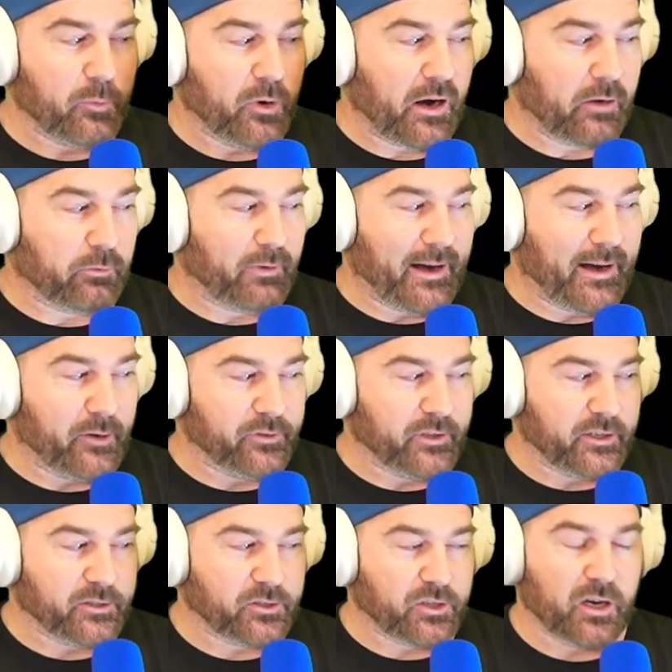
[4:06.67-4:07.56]
around the
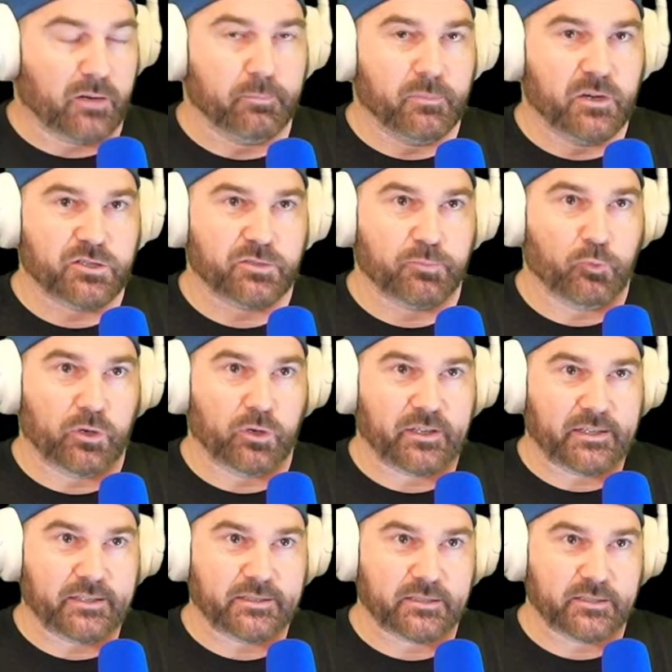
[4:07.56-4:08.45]
guitar much more
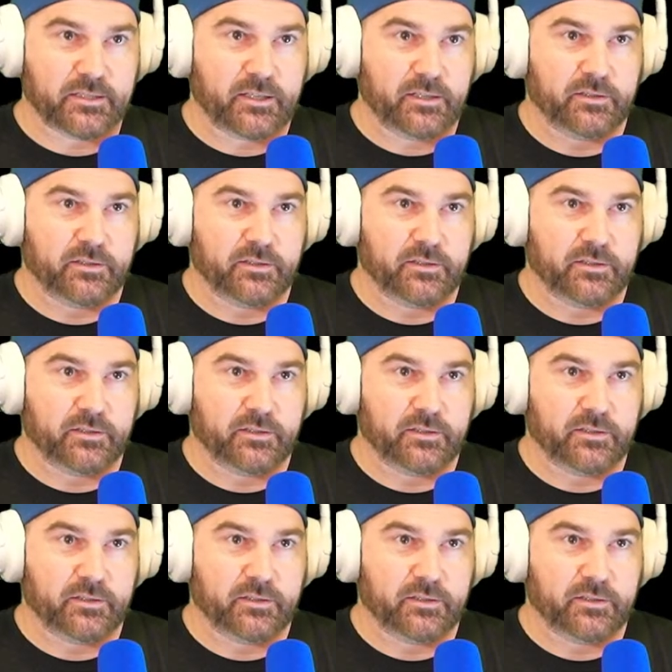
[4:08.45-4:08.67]
easily.